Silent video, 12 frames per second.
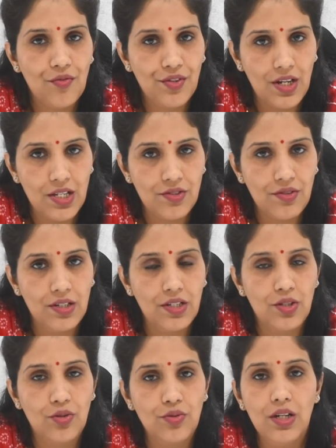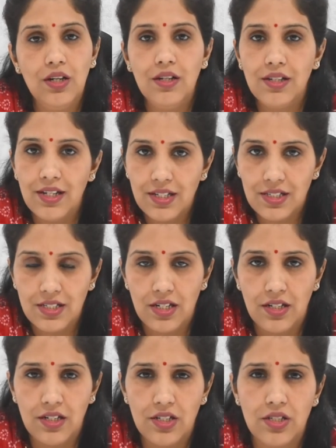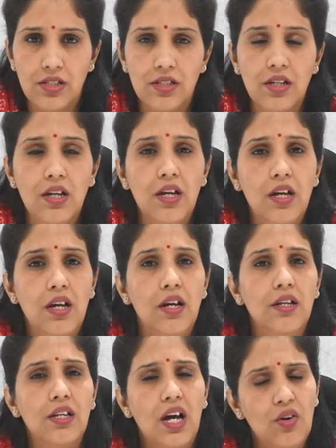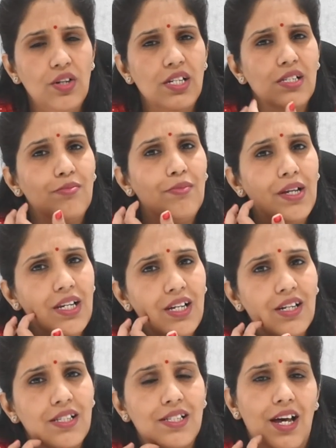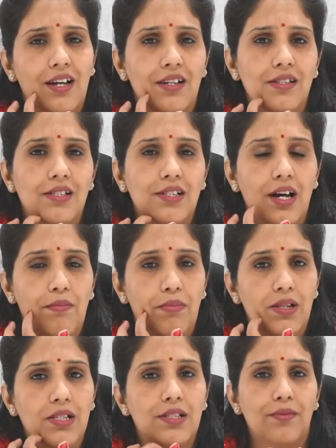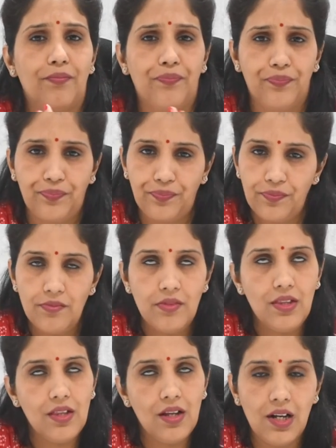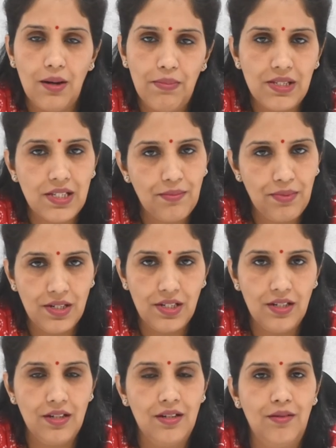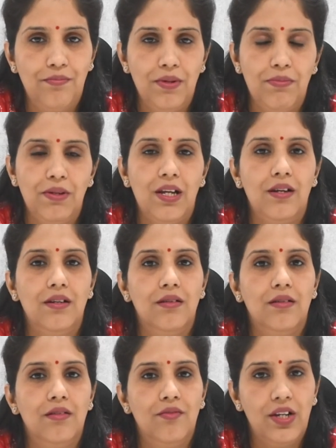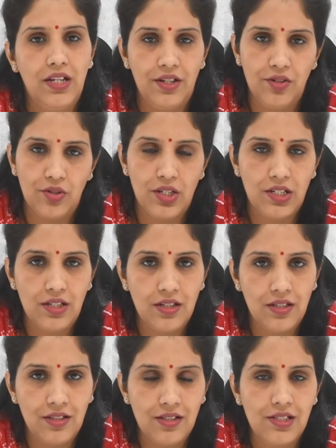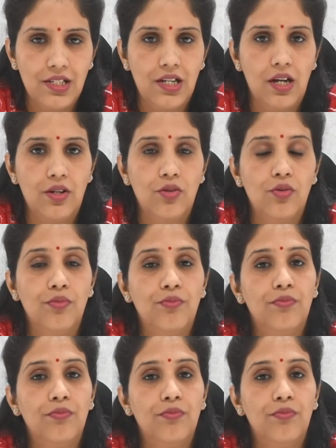of transferring it to the next generation. Nowadays, many consanguineous couples are pretty, people are well educated in this scenario.